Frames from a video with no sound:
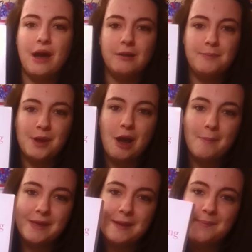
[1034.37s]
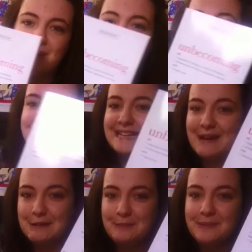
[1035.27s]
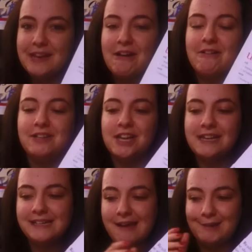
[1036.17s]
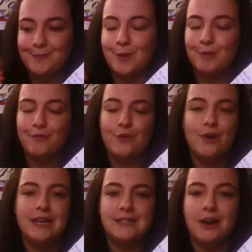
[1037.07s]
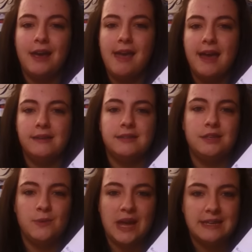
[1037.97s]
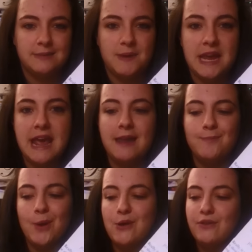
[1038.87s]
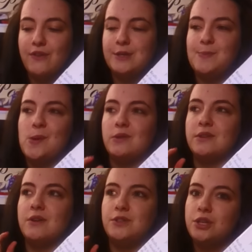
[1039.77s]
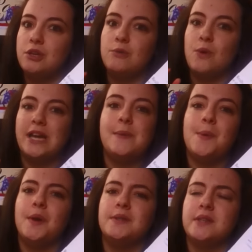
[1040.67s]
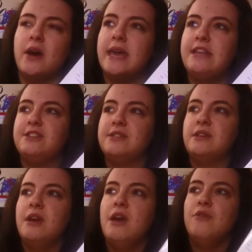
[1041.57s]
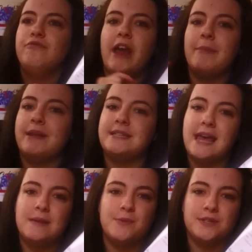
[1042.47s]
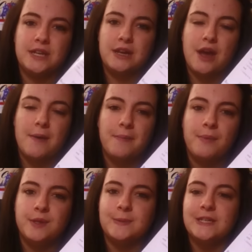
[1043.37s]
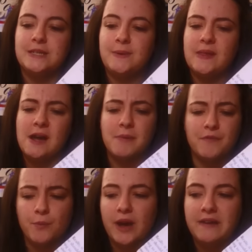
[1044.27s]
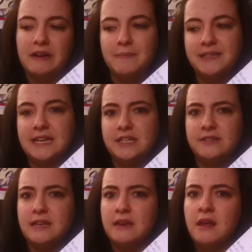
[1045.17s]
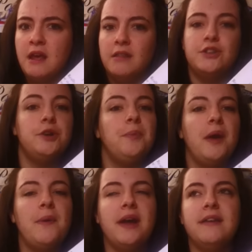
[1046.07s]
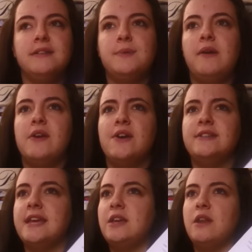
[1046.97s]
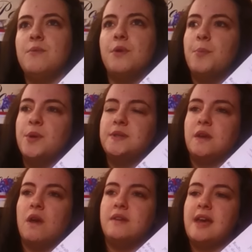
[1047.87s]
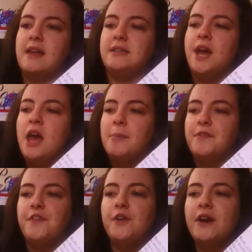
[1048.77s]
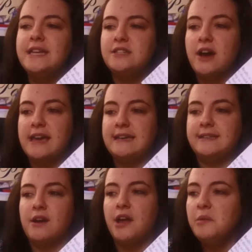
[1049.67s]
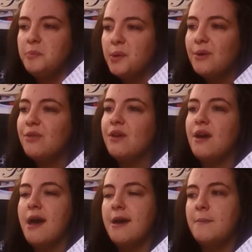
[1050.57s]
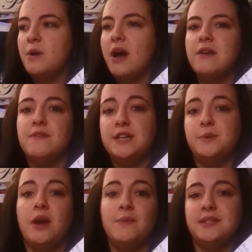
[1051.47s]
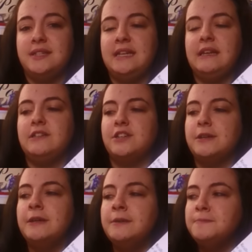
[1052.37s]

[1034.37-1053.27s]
Unbecoming by Jenny Downham. Now, Jenny Downham wrote Before I Die and You Against Me, and both of those books are two YA books that I just recommend to anybody, especially when they come in from YA recommendations in the shop that I work in as well. They're kind of saying, you know, what books are good, and Before I Die is a kind of book that I read when I was a teenager.